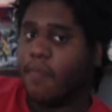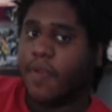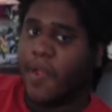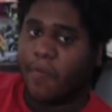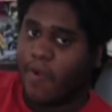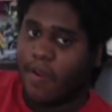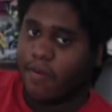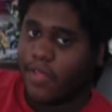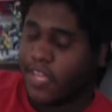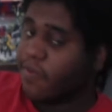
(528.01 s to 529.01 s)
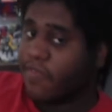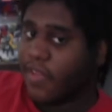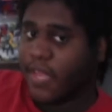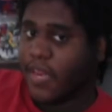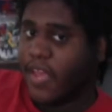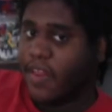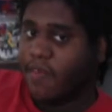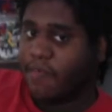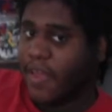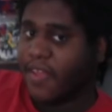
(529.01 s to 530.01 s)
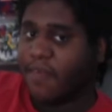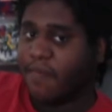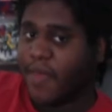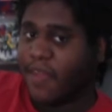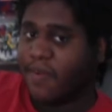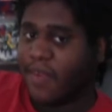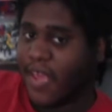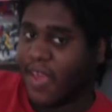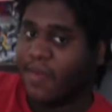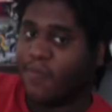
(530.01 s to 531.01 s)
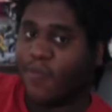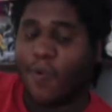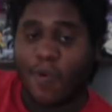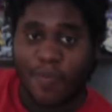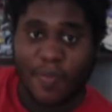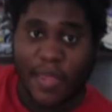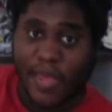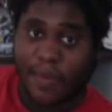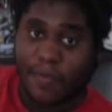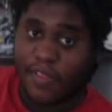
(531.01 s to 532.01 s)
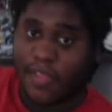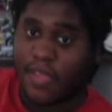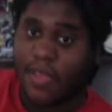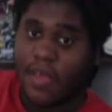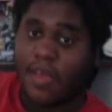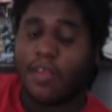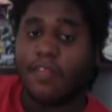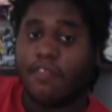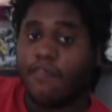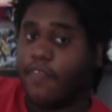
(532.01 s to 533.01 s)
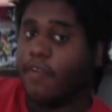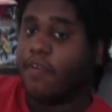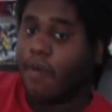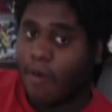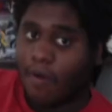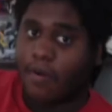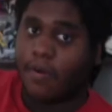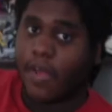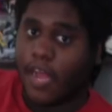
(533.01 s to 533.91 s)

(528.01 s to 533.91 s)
but I rarely use it in any of my commander games or play with it because it's very hard.